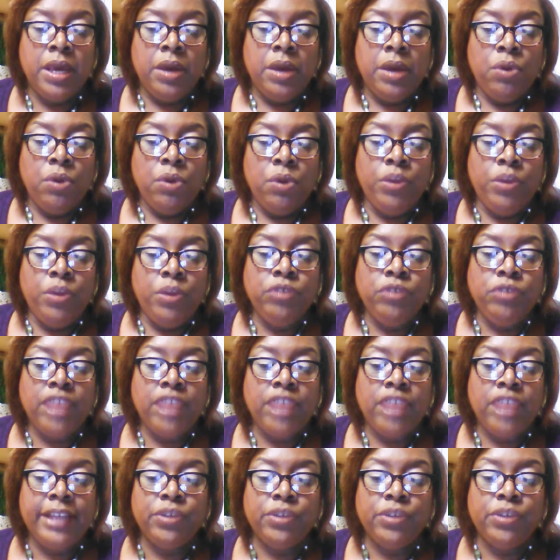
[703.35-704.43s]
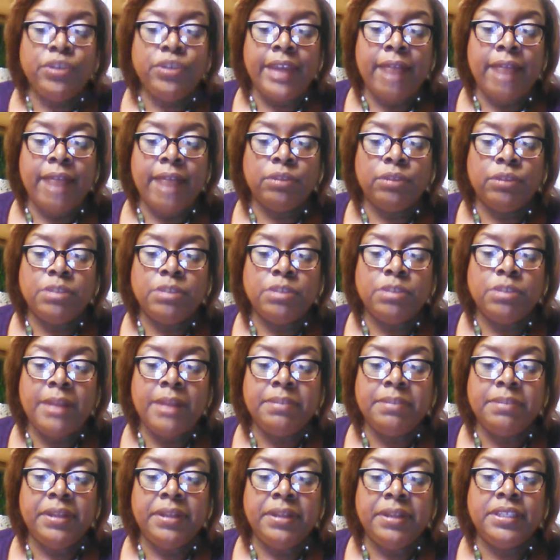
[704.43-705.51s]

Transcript: When you take into account the responsibilities